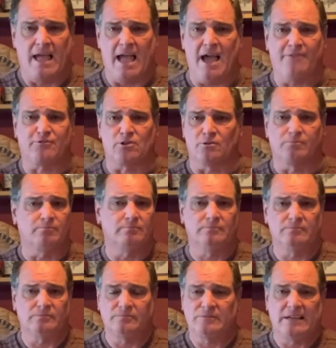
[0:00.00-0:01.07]
after,
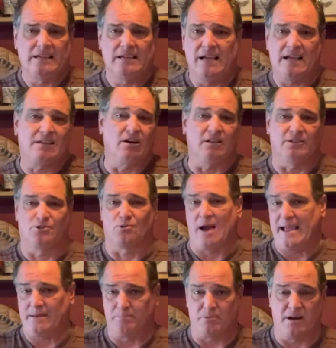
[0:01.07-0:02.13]
I call it
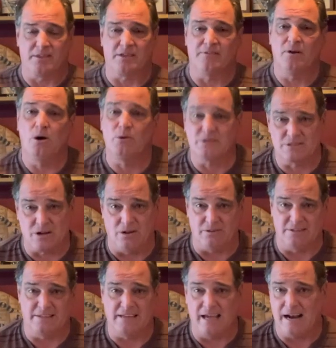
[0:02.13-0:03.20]
dragon breath. I've always called
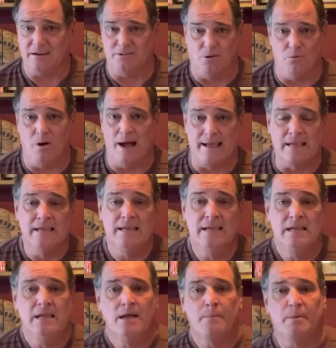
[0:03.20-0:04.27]
it that. I don't know why.
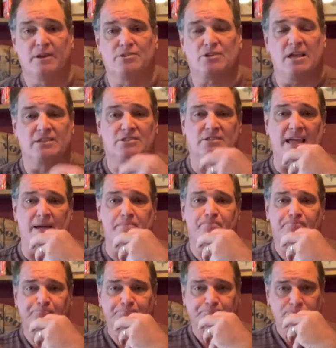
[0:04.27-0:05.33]
But it's, it's that
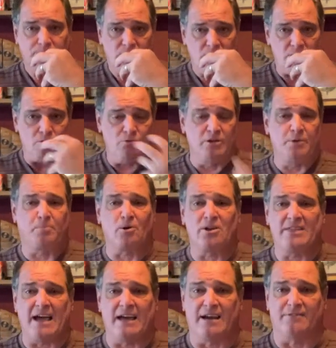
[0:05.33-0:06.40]
when you
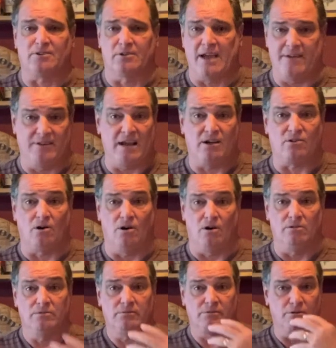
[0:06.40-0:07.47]
breathe out after having
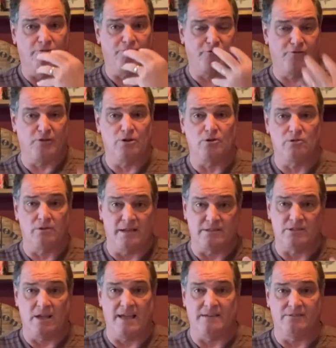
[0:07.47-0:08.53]
alcohol, you feel
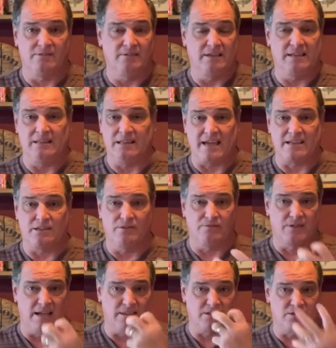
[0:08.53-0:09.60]
and, and like
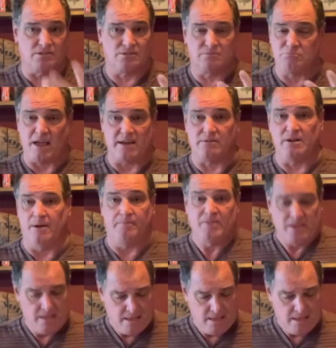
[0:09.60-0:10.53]
you've got this, I don't know,